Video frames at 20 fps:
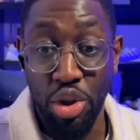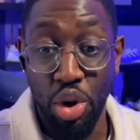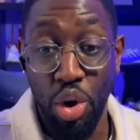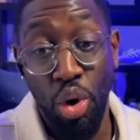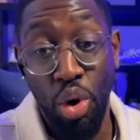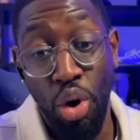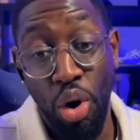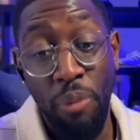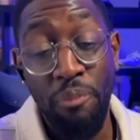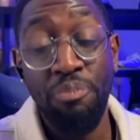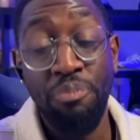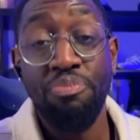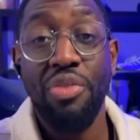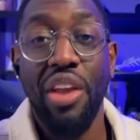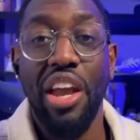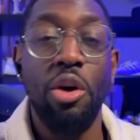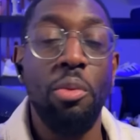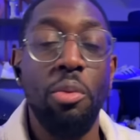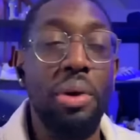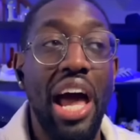Or
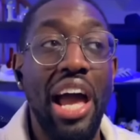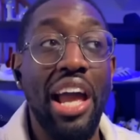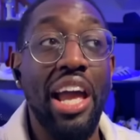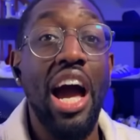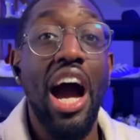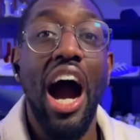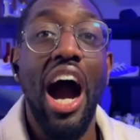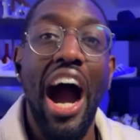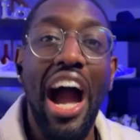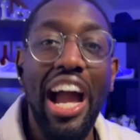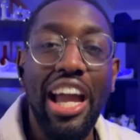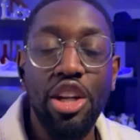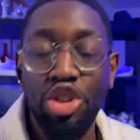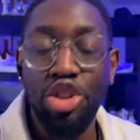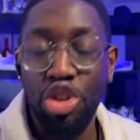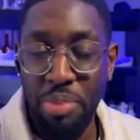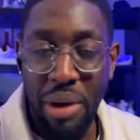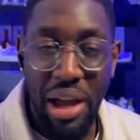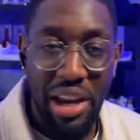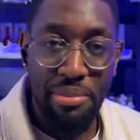it will be like, I can do
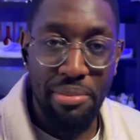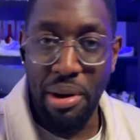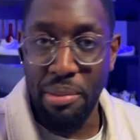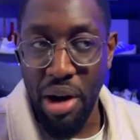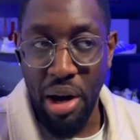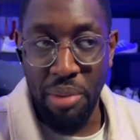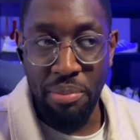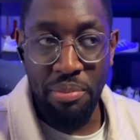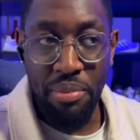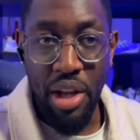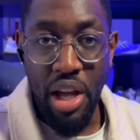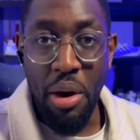better than my mum.